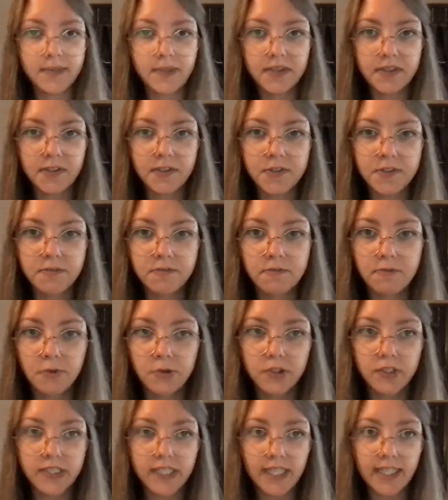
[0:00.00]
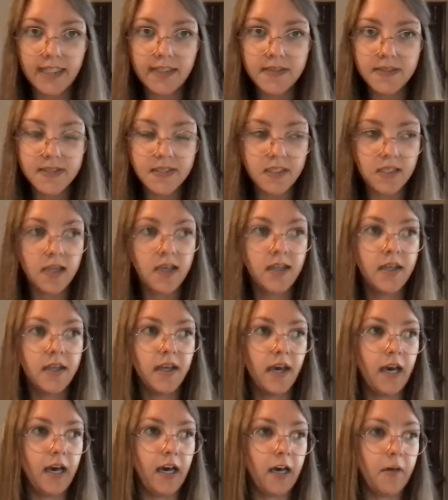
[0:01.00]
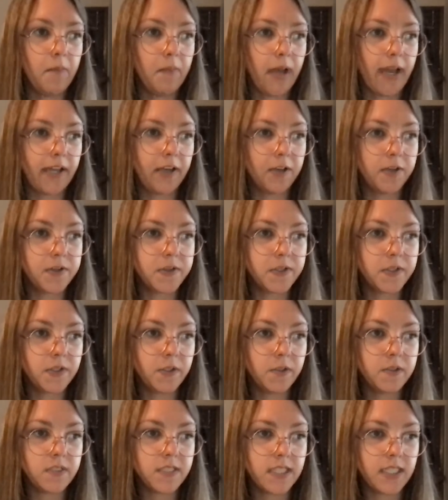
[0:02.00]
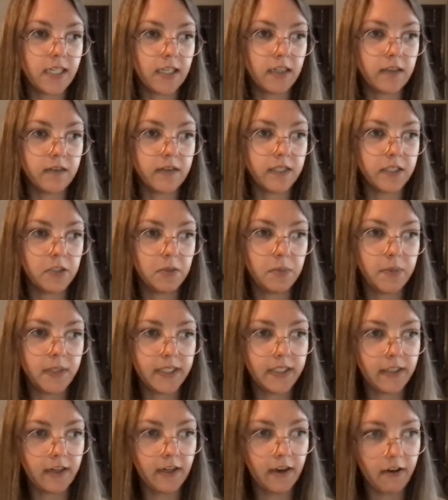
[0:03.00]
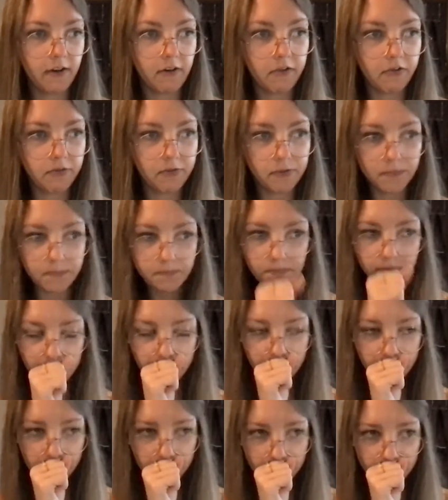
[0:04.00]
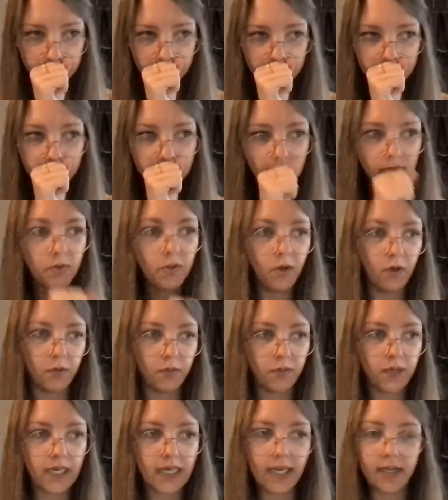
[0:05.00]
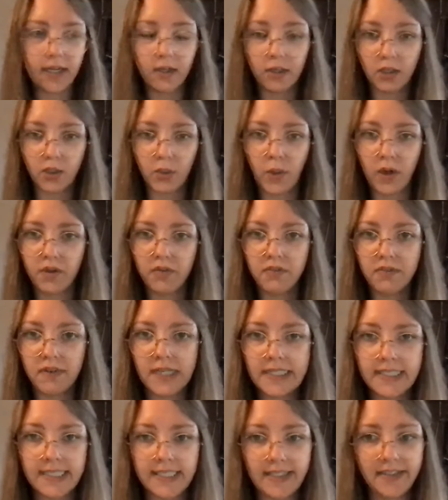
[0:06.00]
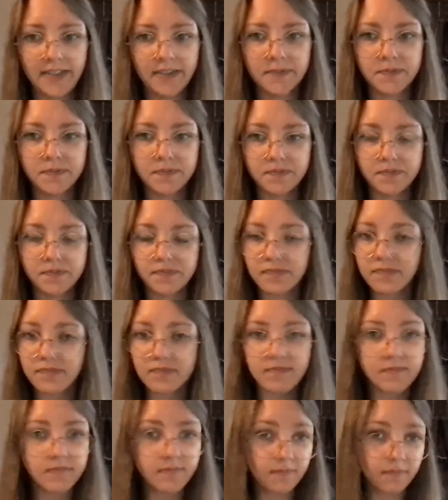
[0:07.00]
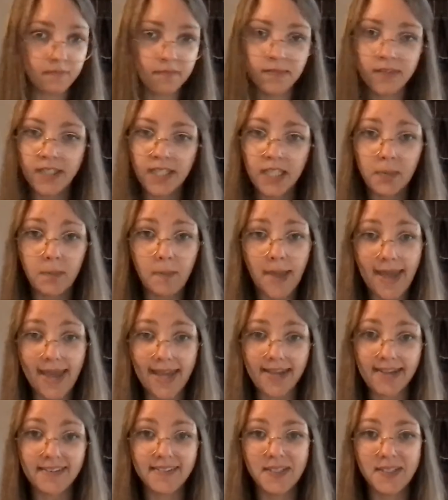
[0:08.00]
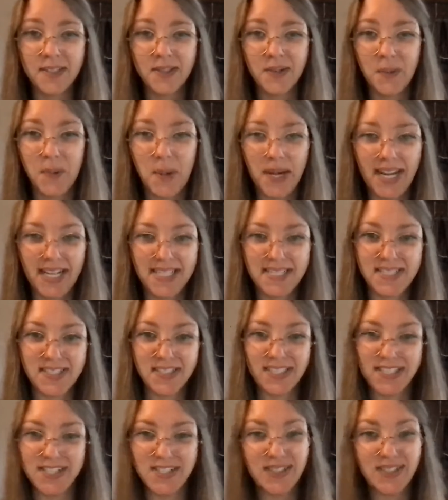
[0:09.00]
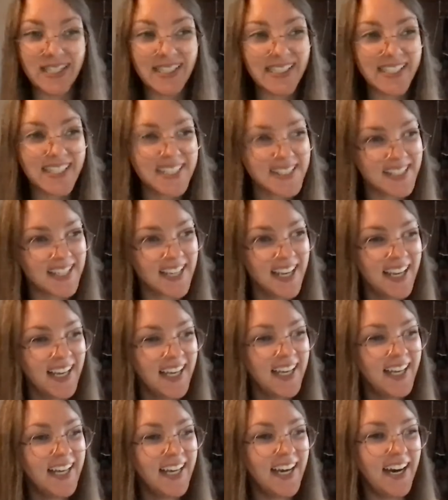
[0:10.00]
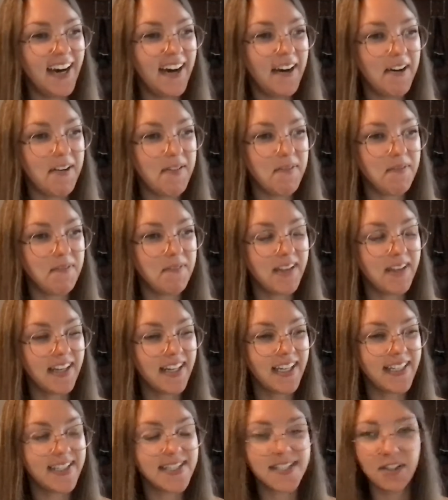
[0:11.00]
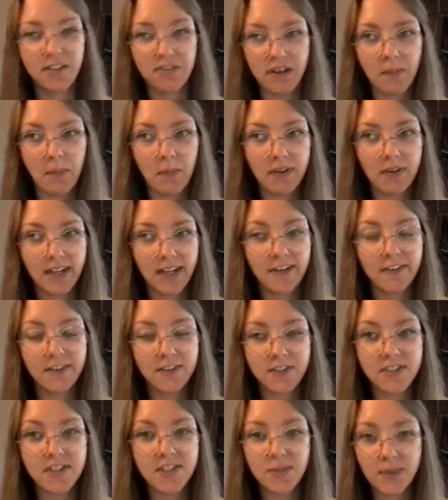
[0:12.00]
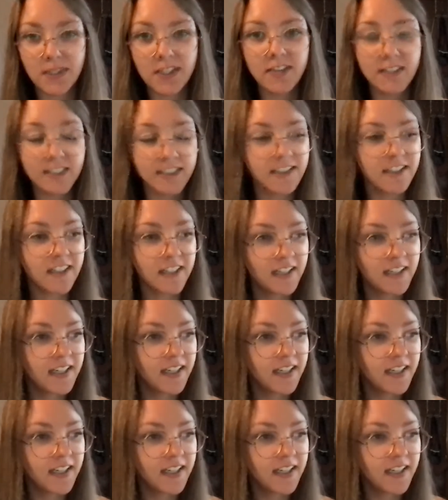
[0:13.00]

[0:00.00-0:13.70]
about those 4 gates. I also did a little bit of reading or quote finding in May when I started doing this. It's November now, just to be clear,